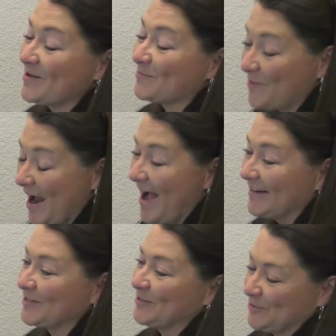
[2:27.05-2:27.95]

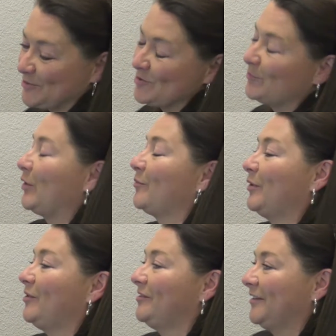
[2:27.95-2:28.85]
rat turned
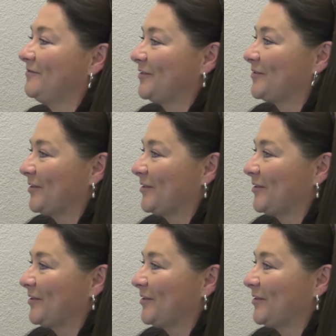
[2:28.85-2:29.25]
purple in 5th